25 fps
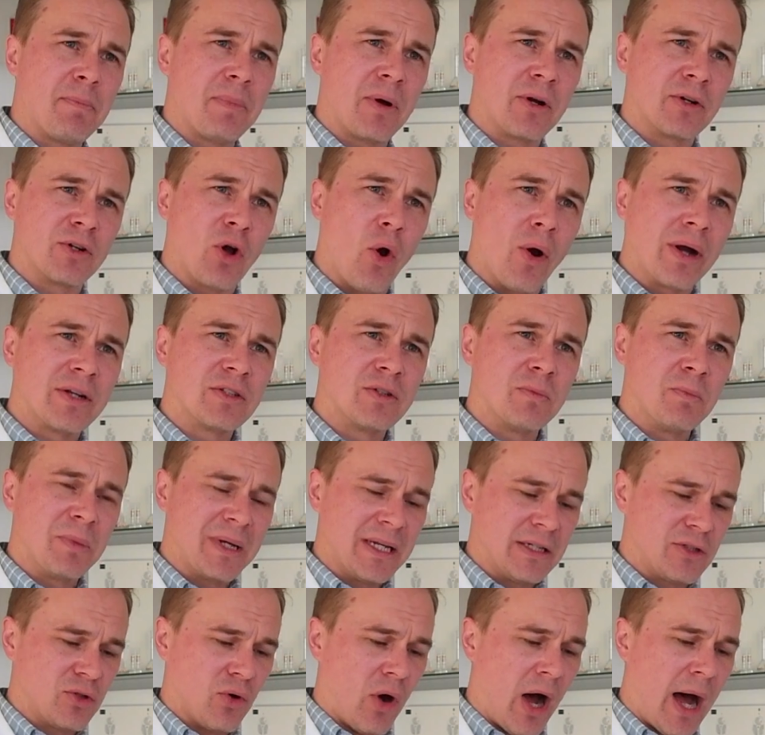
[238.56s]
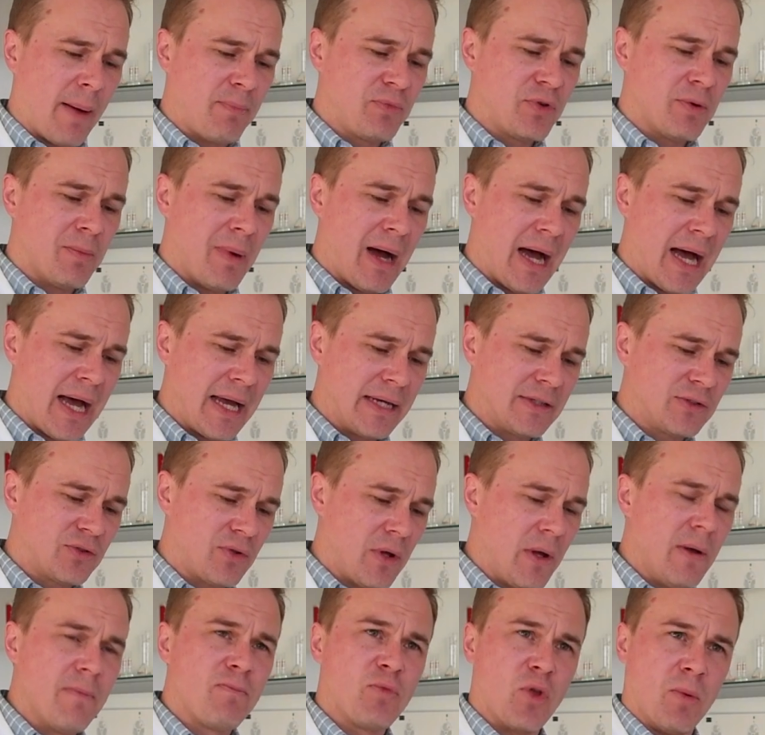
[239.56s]
are going to be to optimize
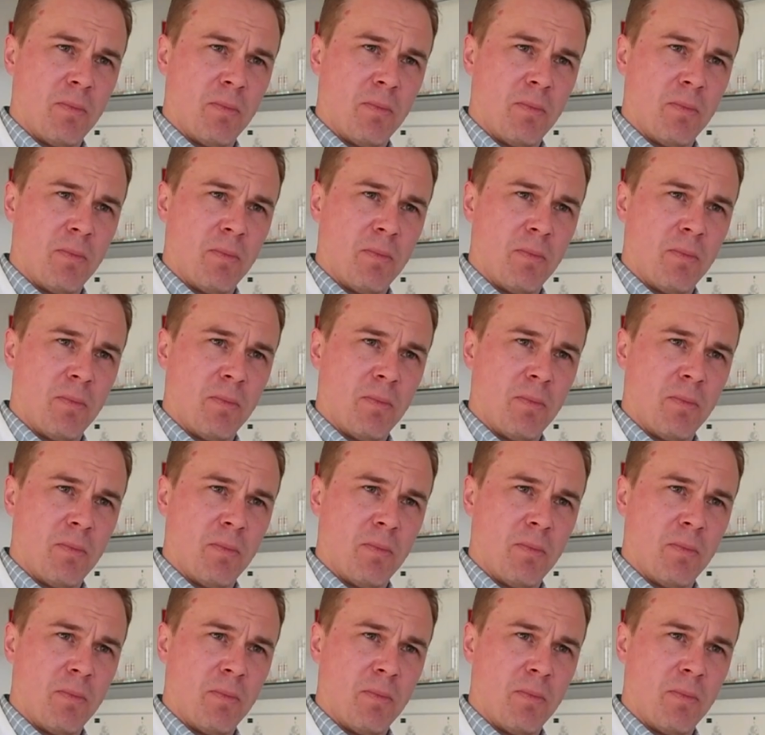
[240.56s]
the